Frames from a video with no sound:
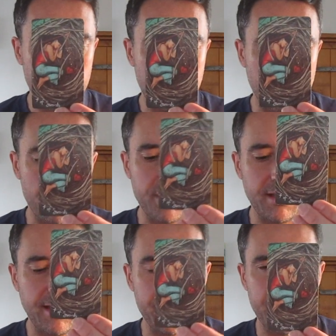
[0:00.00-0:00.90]

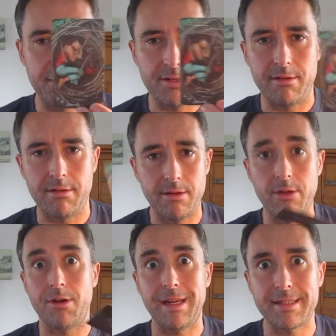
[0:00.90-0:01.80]
hospitalisation,
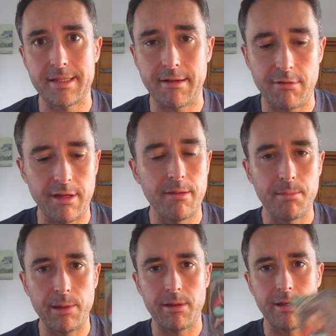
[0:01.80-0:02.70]
not necessarily,
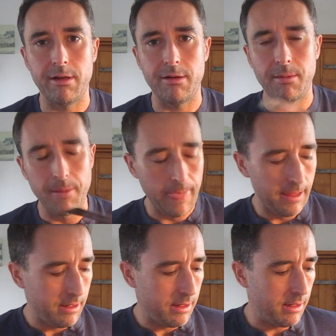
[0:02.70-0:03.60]
but you know,
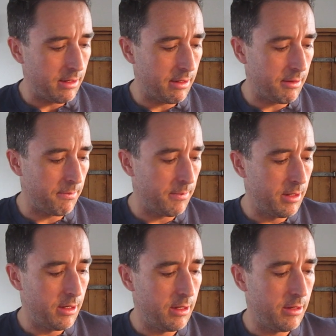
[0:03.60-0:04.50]
um,
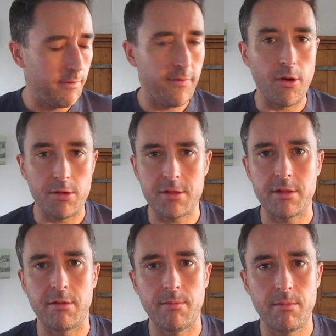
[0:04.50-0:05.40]
forced
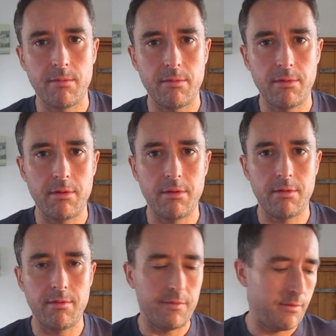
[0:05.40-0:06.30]
to
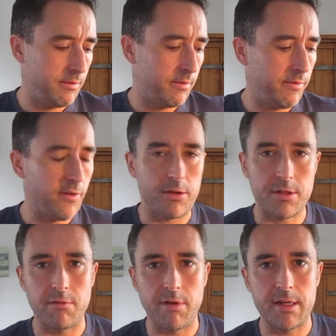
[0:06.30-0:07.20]

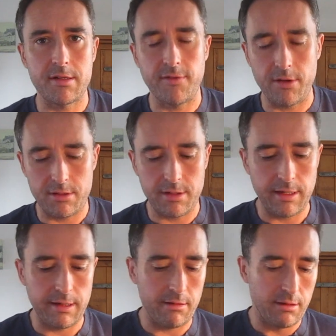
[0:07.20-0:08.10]
forced to rest, forced to
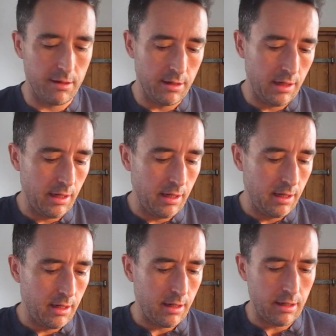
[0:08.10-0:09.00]
heal.
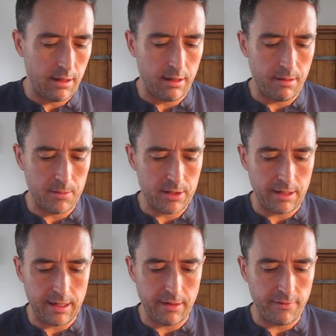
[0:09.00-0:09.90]
Um, so I
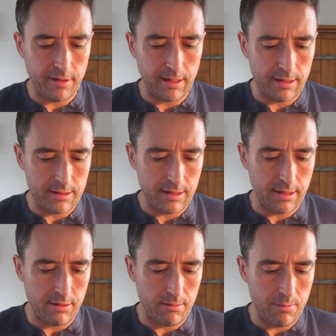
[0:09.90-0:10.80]
kind of feel like
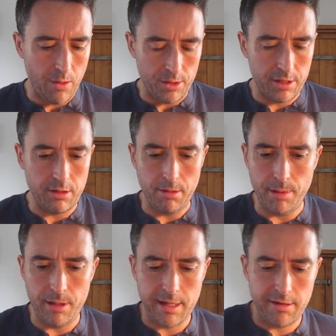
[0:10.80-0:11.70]
saying, watch you don't
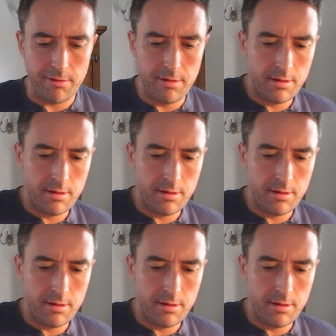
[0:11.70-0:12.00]
burn out.